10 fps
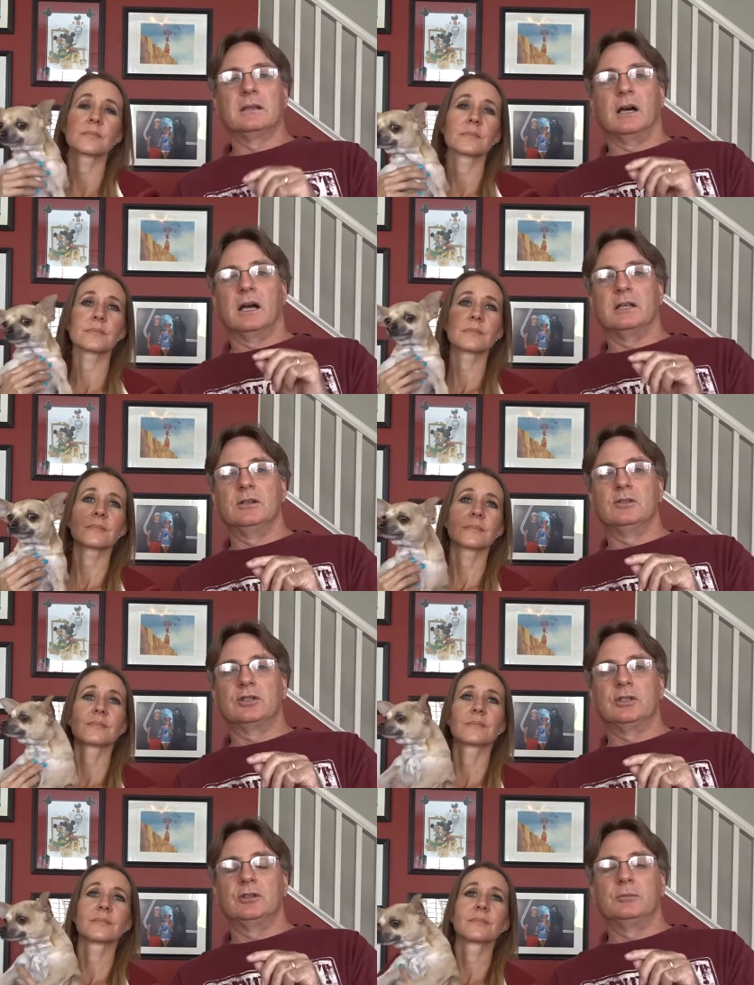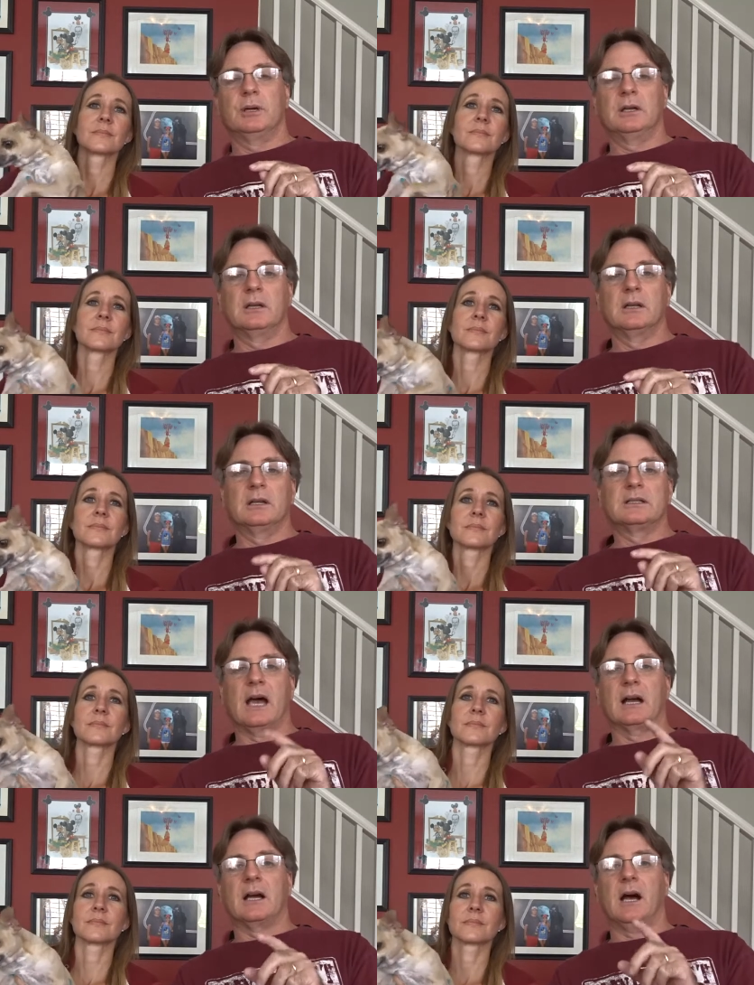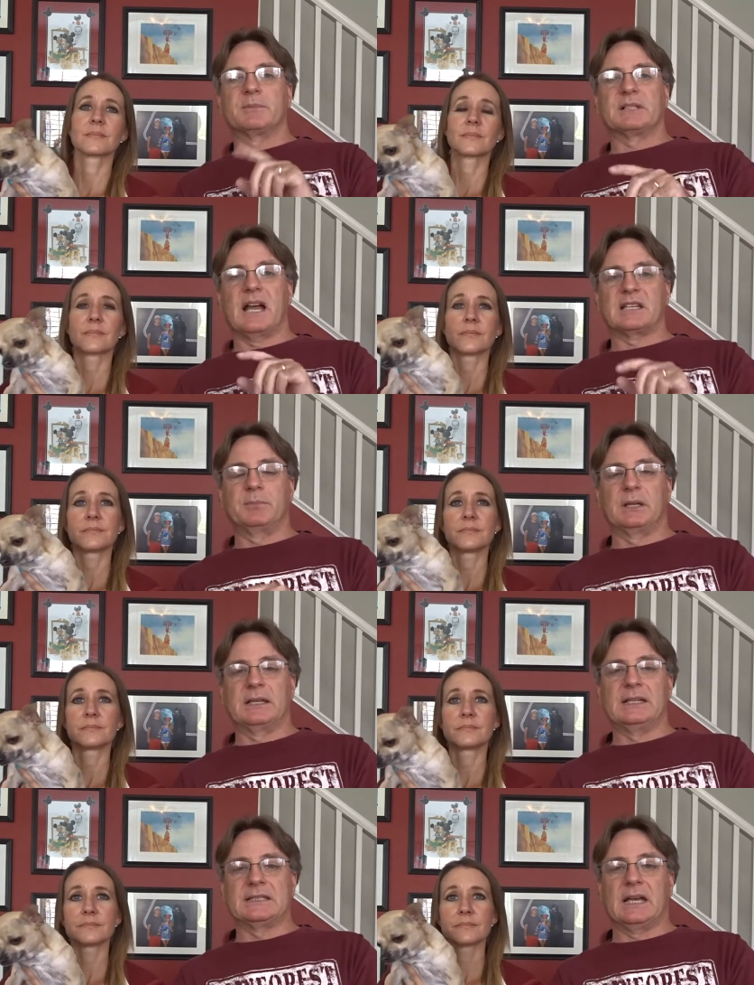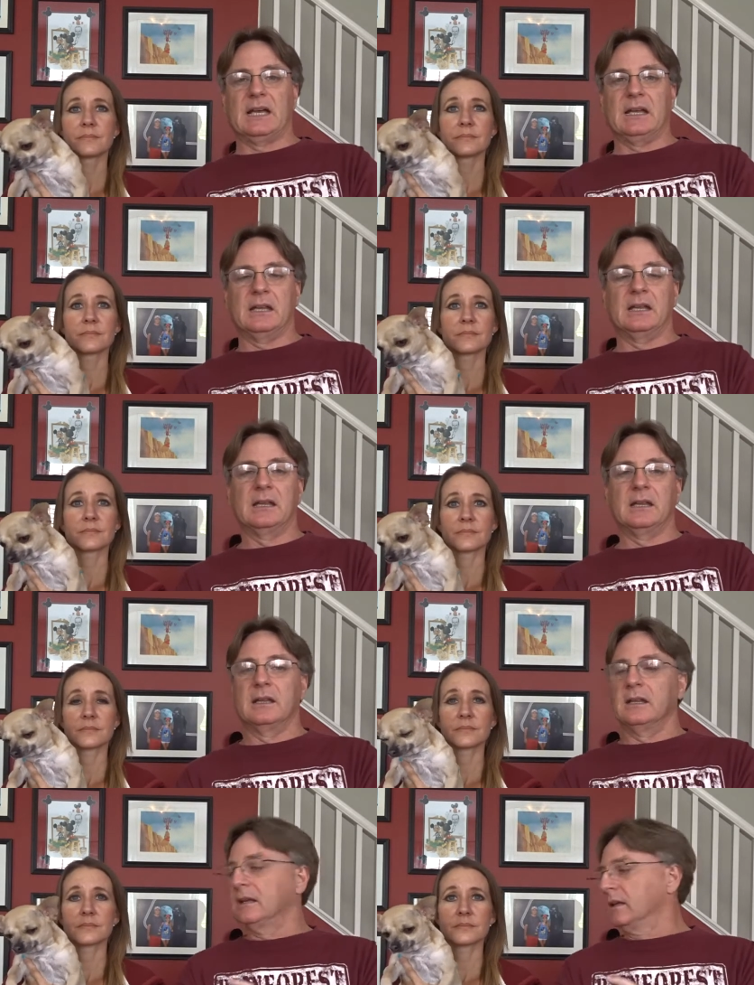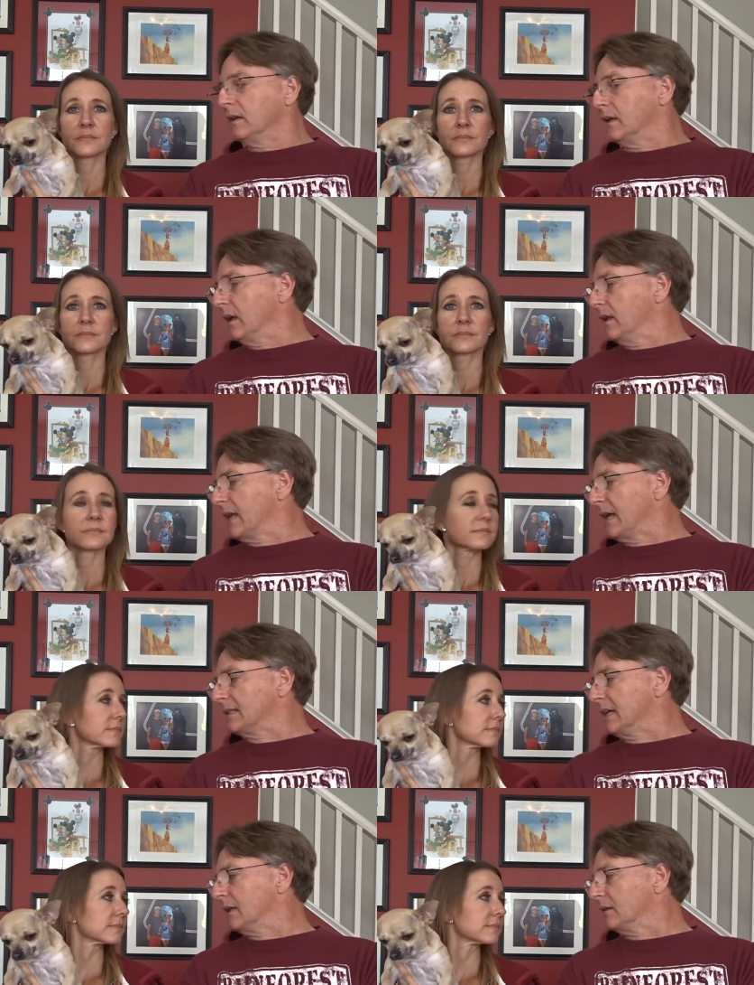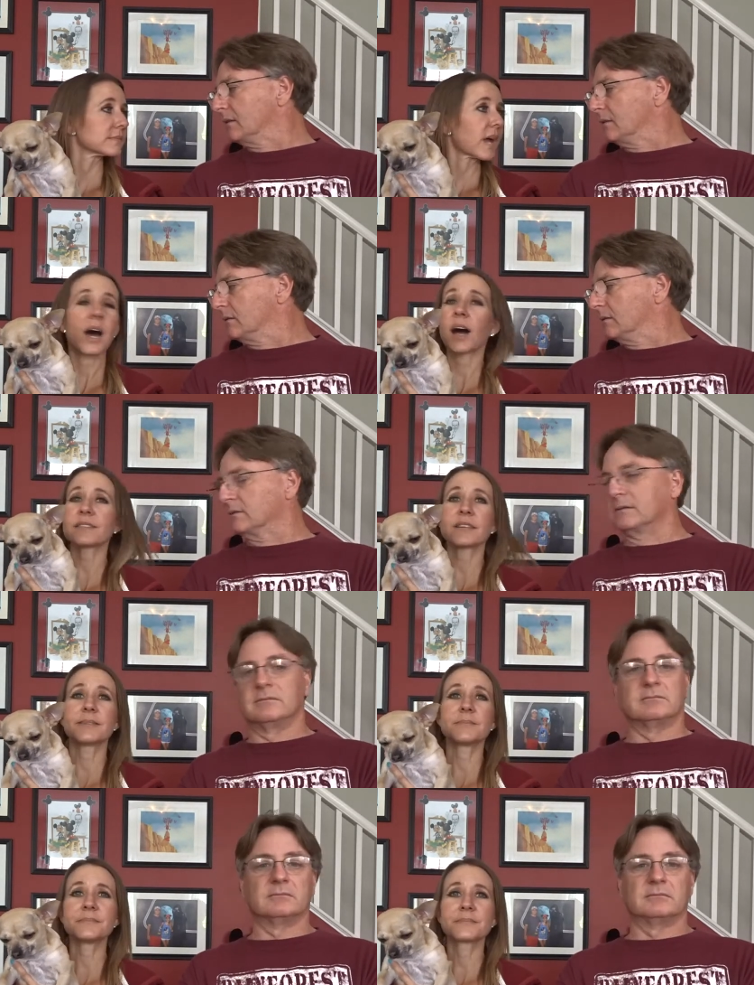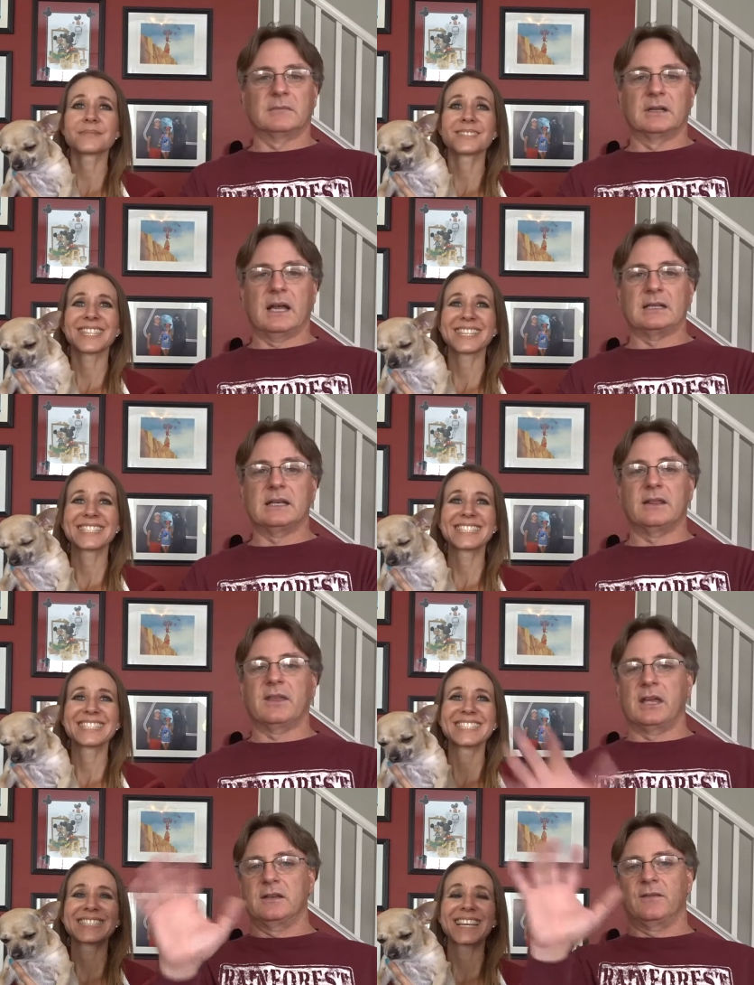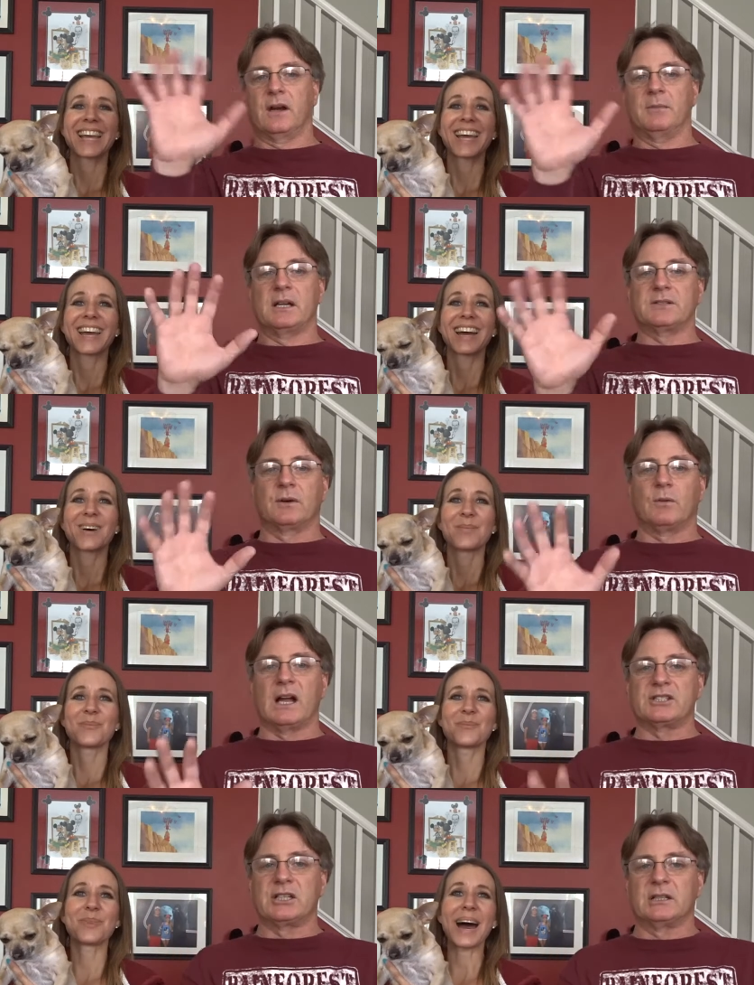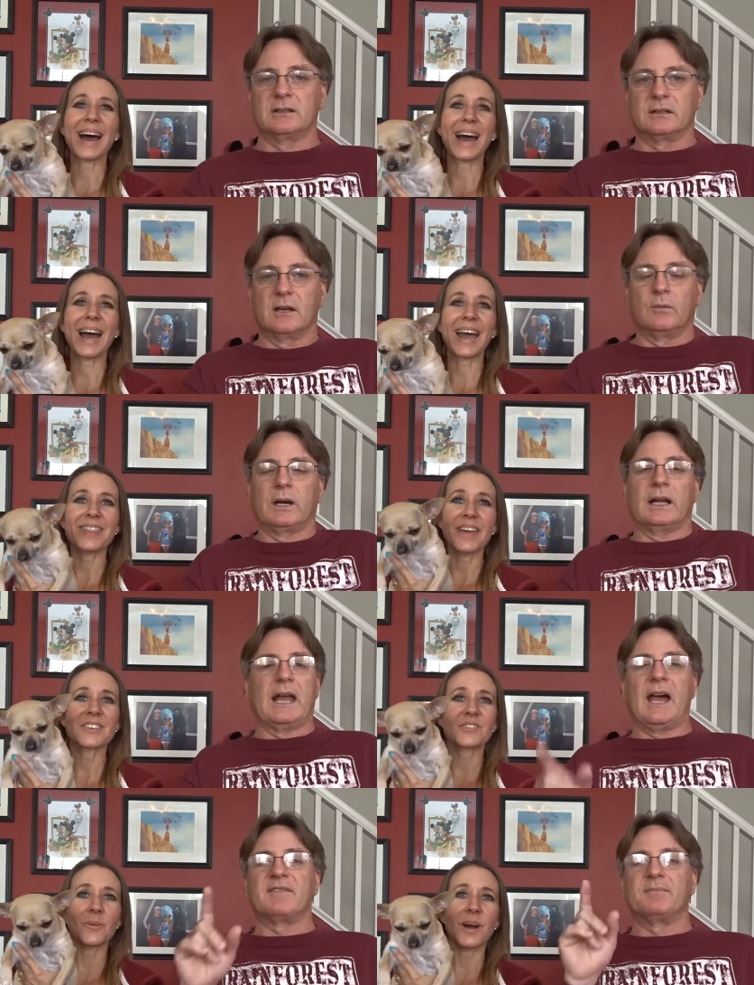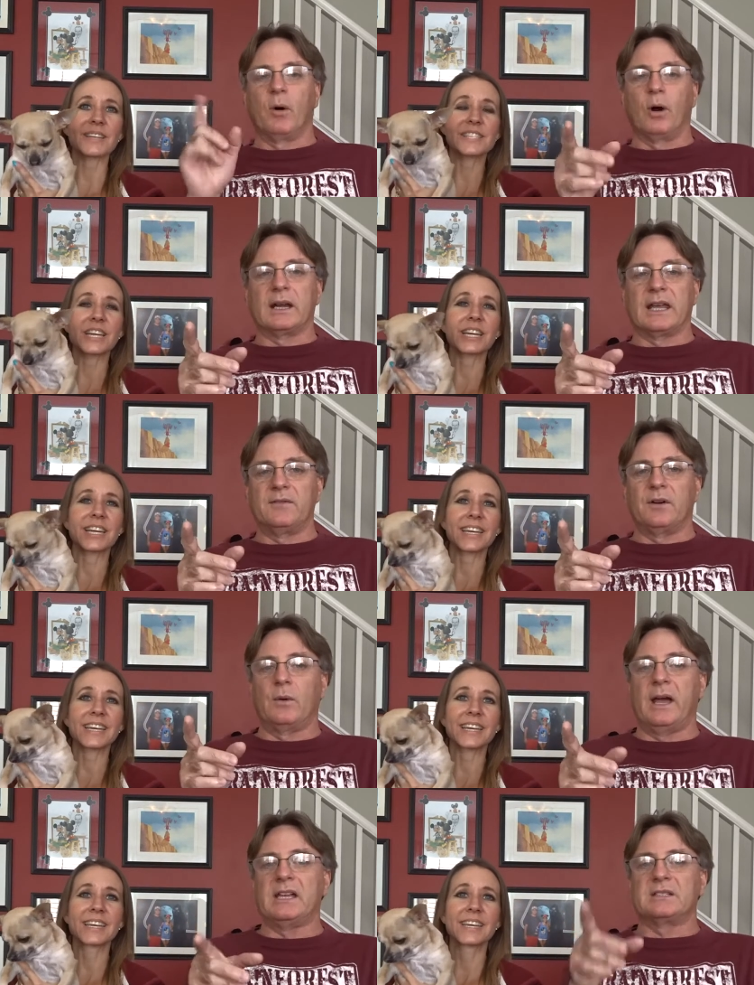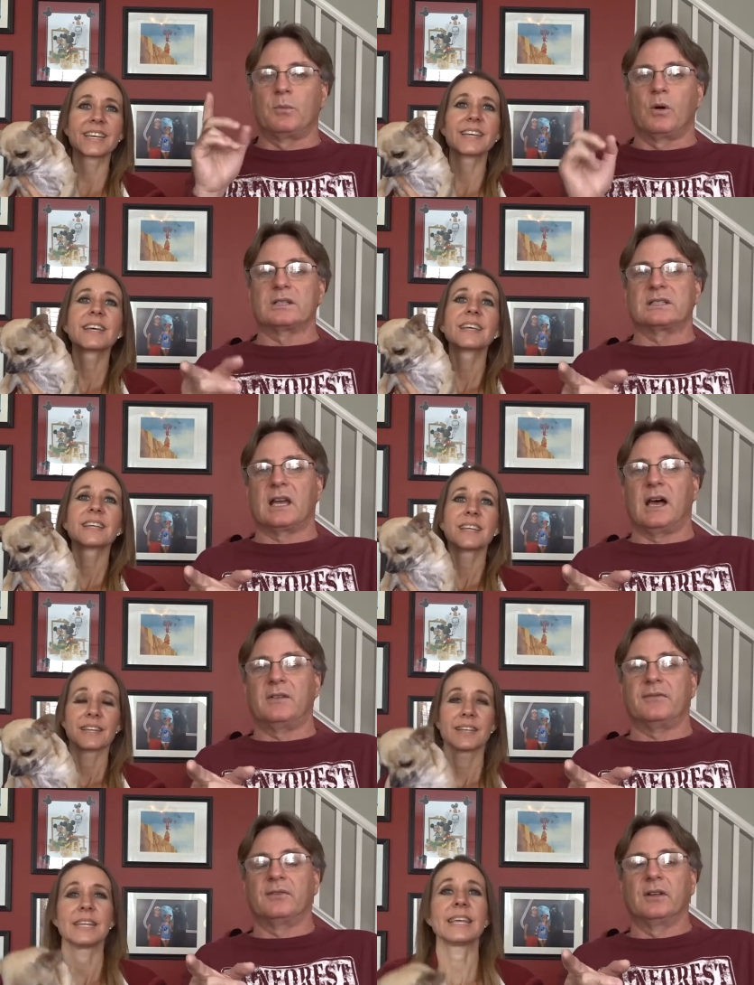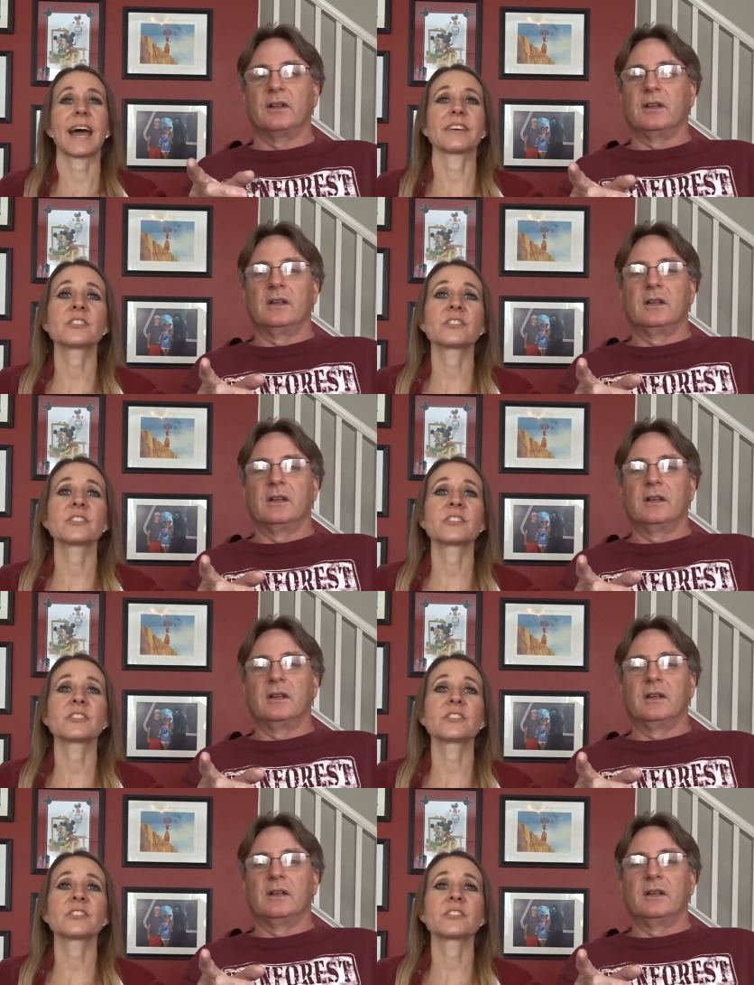Speaker 1: uh, youtube.com slash Bill Lisa. And that's it.
Speaker 2: Awesome.
Speaker 1: That's it. Thank you very much for watching. Bye. We're going to have more giveaways, more stuff.
Speaker 2: Yeah,